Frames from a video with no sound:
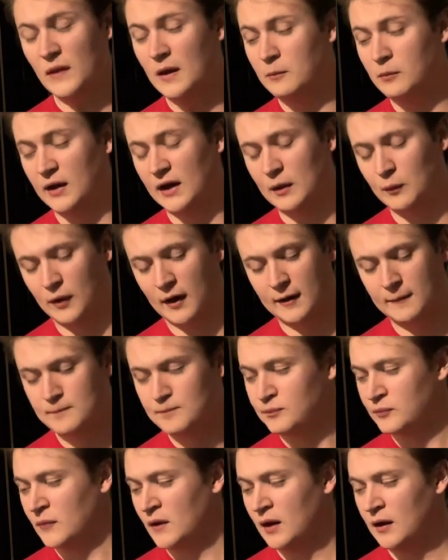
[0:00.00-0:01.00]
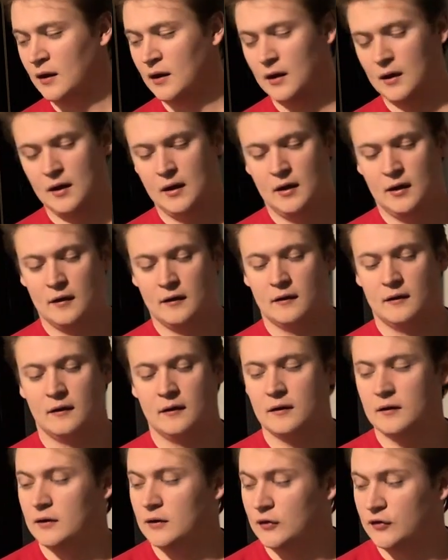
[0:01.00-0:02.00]
Anyway,
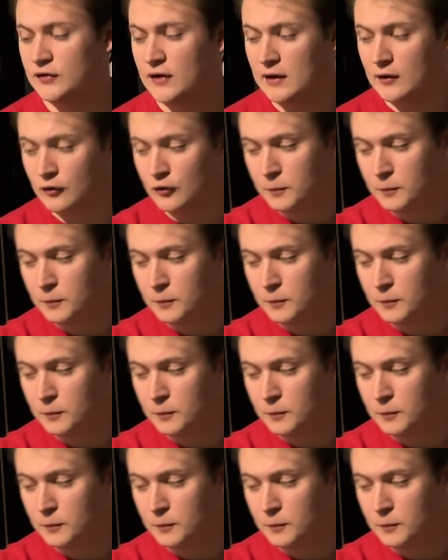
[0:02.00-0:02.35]
you set your